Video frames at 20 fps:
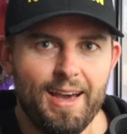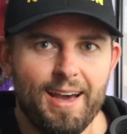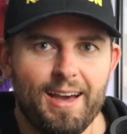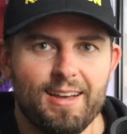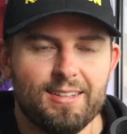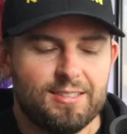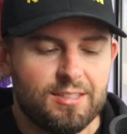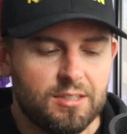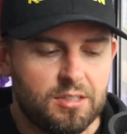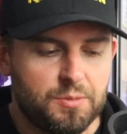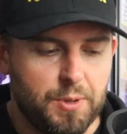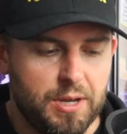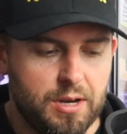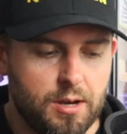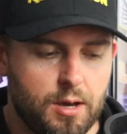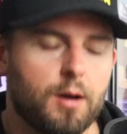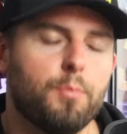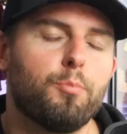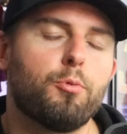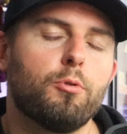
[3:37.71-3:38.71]
has to
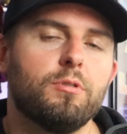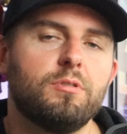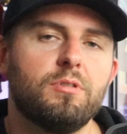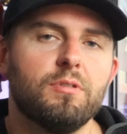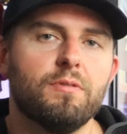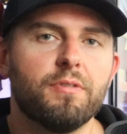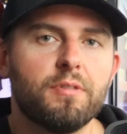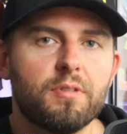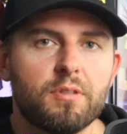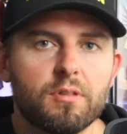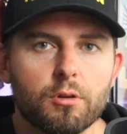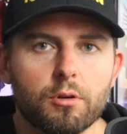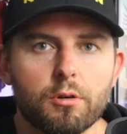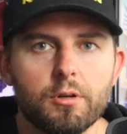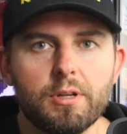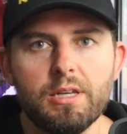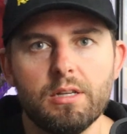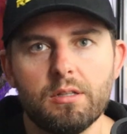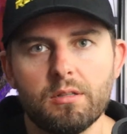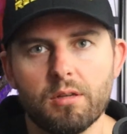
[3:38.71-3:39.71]
spend upwards of
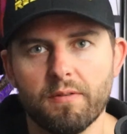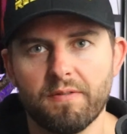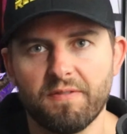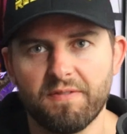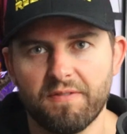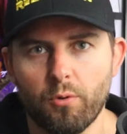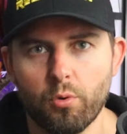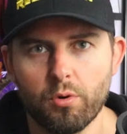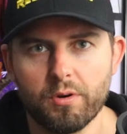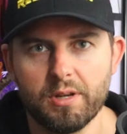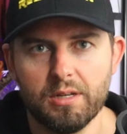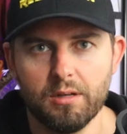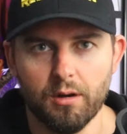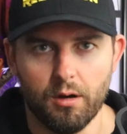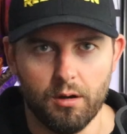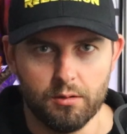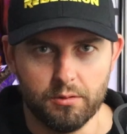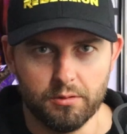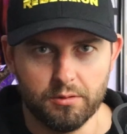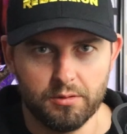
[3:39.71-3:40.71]
$30 to
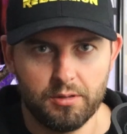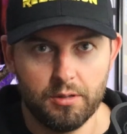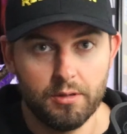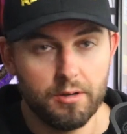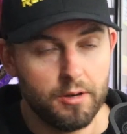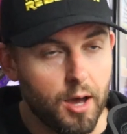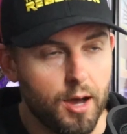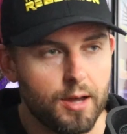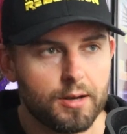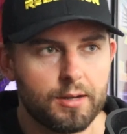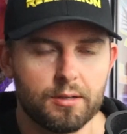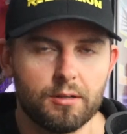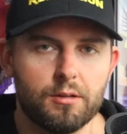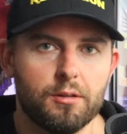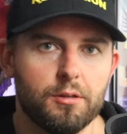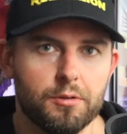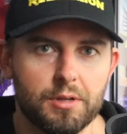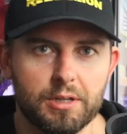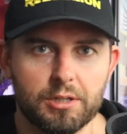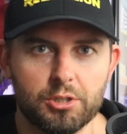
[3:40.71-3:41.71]
$40, not
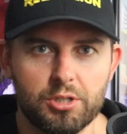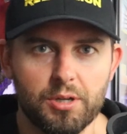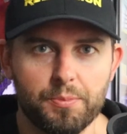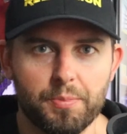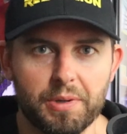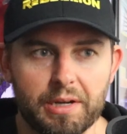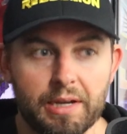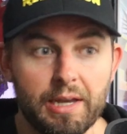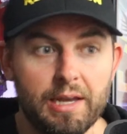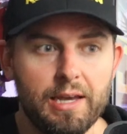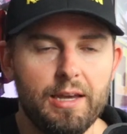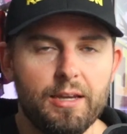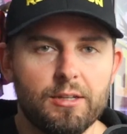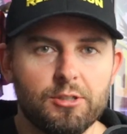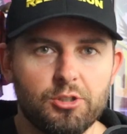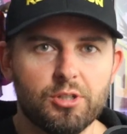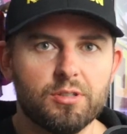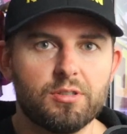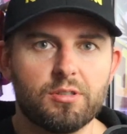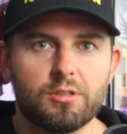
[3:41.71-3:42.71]
including shipping,
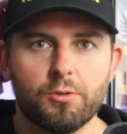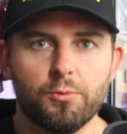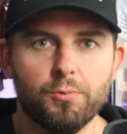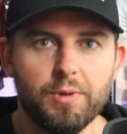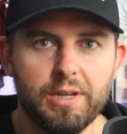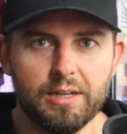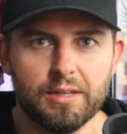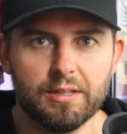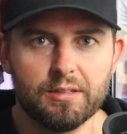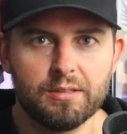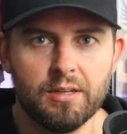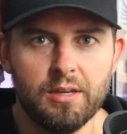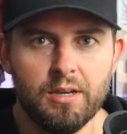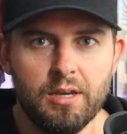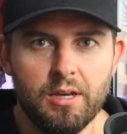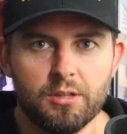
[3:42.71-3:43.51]
just to read it.